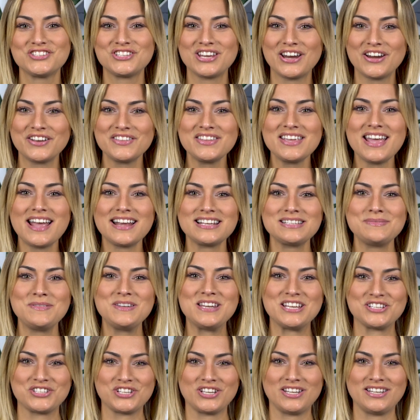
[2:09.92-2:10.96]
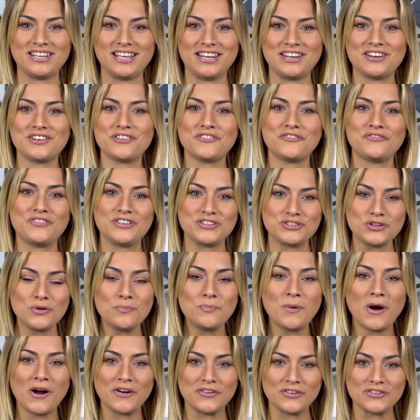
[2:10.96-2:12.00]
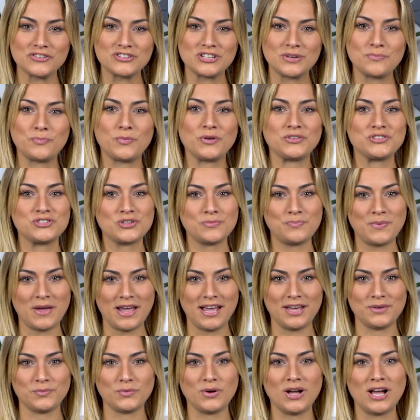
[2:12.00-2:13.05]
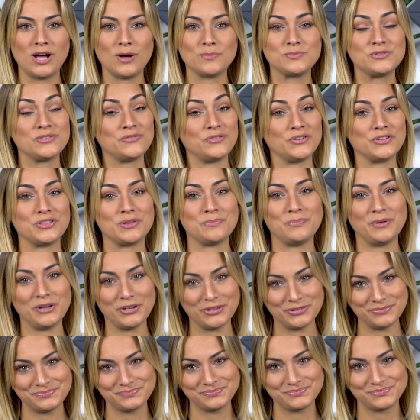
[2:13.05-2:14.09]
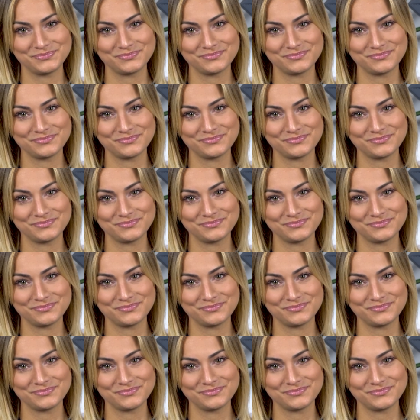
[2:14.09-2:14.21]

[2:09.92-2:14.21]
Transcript: Sharing the expedition in an official partnership with Japan will help to foot the bill.